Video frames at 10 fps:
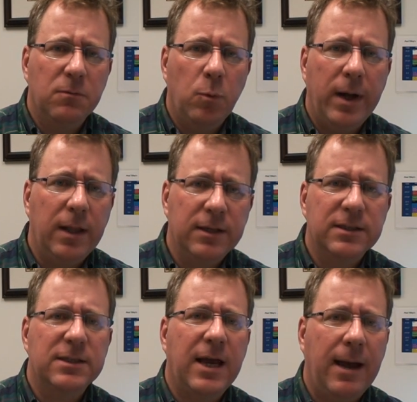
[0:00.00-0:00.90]

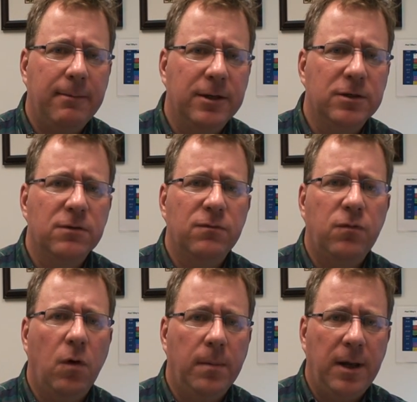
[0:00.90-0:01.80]
well-established,
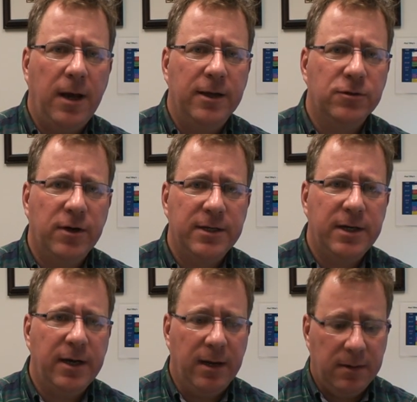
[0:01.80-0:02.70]
formalized
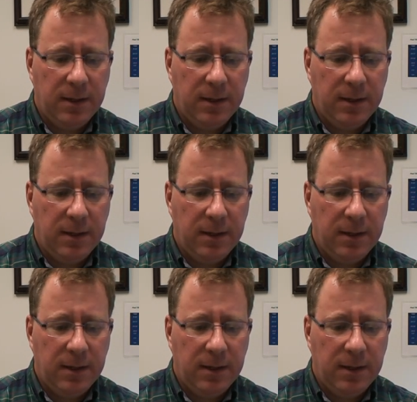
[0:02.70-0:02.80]
criteria.